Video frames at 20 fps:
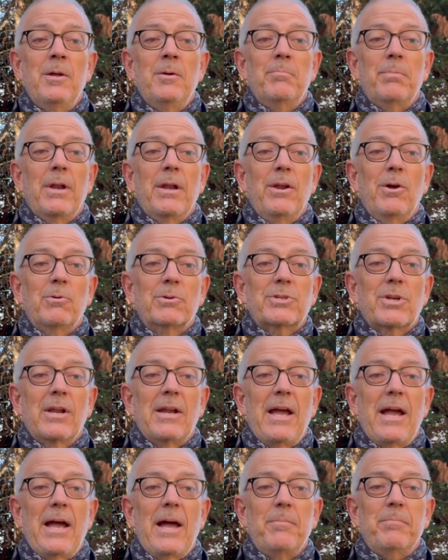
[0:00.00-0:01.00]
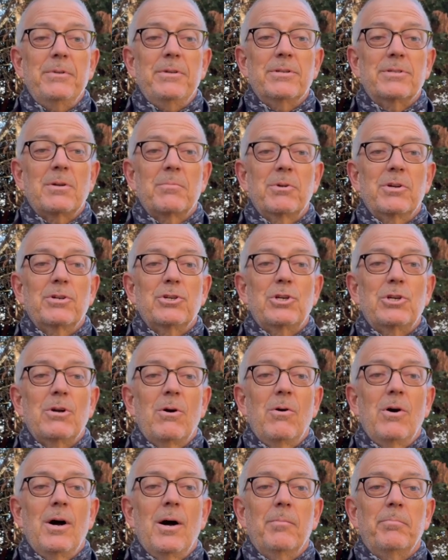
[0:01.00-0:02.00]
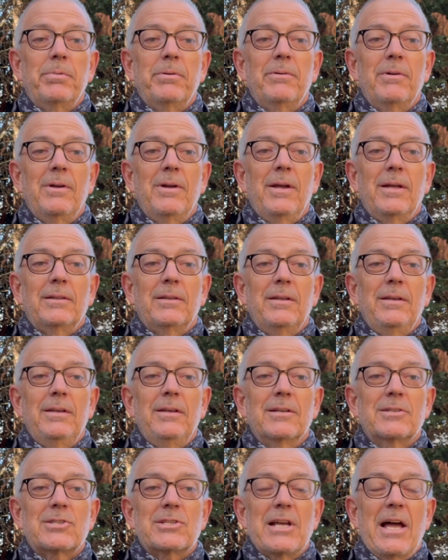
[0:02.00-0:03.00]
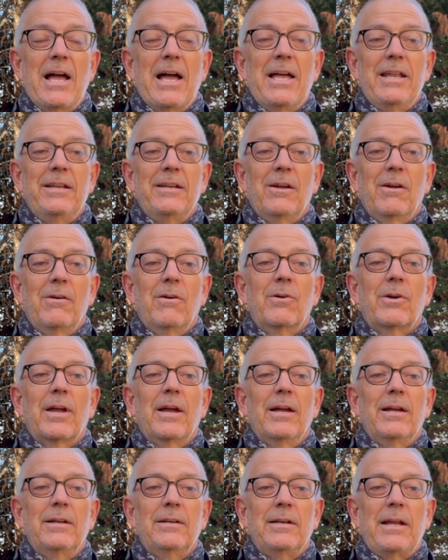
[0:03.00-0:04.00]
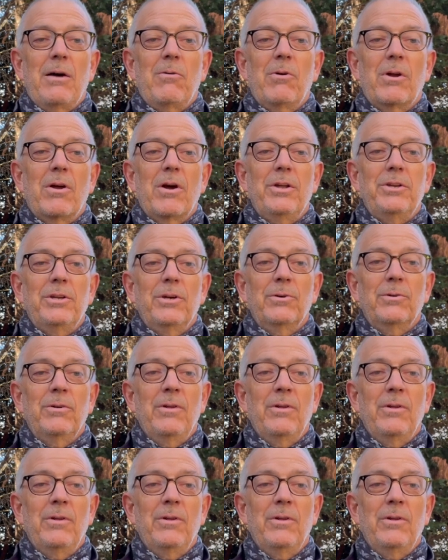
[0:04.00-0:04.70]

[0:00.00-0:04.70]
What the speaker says: but I know what's gonna happen is I'm gonna show up at the sign and go, okay, now what do I do?